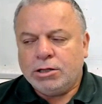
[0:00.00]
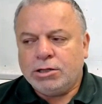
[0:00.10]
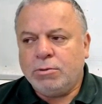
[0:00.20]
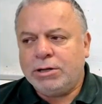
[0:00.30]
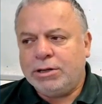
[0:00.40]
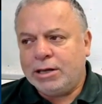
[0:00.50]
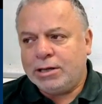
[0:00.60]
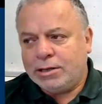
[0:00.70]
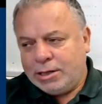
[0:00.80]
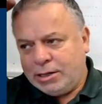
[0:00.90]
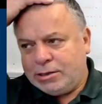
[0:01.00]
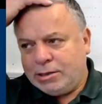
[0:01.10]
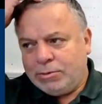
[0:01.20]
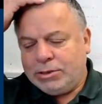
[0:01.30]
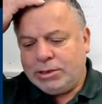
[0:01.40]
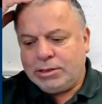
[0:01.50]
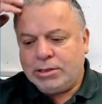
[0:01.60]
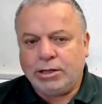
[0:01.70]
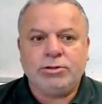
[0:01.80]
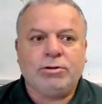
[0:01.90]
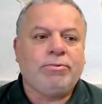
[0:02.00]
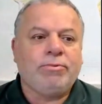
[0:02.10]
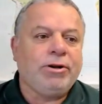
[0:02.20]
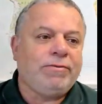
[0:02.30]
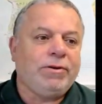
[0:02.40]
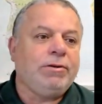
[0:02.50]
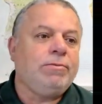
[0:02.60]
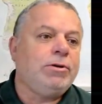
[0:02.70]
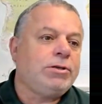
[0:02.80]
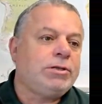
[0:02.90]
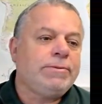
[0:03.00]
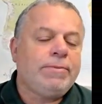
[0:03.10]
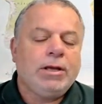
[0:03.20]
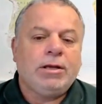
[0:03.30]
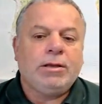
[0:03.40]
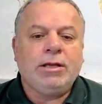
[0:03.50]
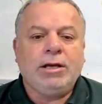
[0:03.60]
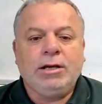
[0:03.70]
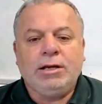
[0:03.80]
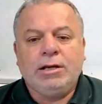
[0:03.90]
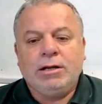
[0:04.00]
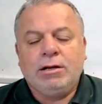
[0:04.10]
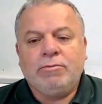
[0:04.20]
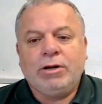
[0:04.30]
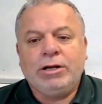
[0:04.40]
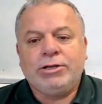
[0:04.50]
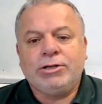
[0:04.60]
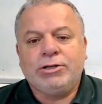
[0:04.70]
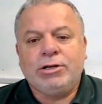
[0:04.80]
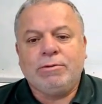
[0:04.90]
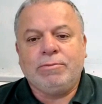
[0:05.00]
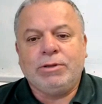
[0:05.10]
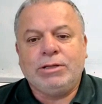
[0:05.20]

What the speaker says: So one of the other things I wanted to touch on briefly was the relationship